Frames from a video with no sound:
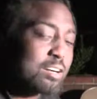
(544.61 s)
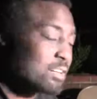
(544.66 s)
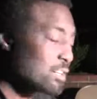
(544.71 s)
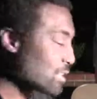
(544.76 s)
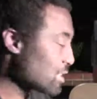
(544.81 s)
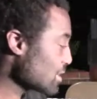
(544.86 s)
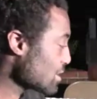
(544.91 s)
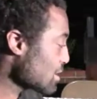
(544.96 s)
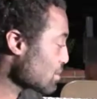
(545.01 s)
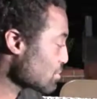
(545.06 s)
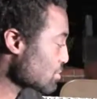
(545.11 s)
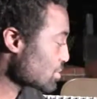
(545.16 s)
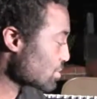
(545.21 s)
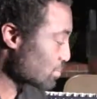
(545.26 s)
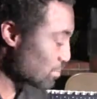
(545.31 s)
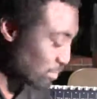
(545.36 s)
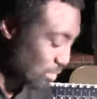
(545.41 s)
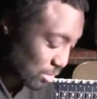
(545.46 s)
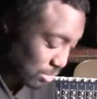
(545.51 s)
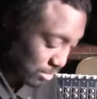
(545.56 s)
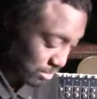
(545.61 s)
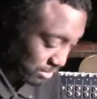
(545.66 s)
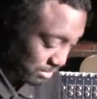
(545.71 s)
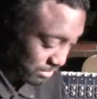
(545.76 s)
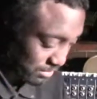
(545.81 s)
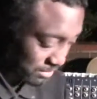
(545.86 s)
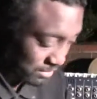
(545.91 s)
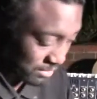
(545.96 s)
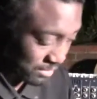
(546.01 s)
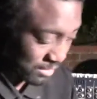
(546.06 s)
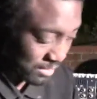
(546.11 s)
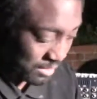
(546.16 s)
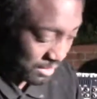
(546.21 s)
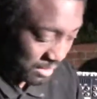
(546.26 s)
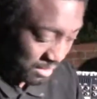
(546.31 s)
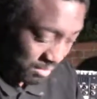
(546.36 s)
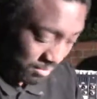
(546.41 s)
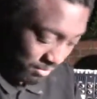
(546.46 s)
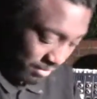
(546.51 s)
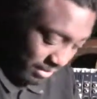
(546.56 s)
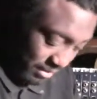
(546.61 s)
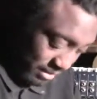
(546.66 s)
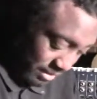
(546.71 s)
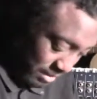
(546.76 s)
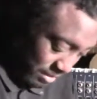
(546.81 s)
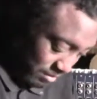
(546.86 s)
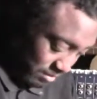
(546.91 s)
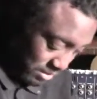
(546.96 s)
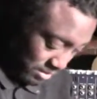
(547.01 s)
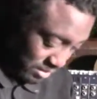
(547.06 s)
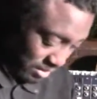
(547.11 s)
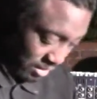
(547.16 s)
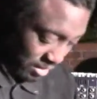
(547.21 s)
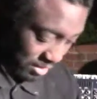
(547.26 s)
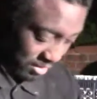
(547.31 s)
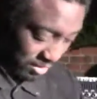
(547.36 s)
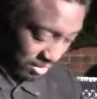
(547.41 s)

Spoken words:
hooking it up to the board. Right now I'm gonna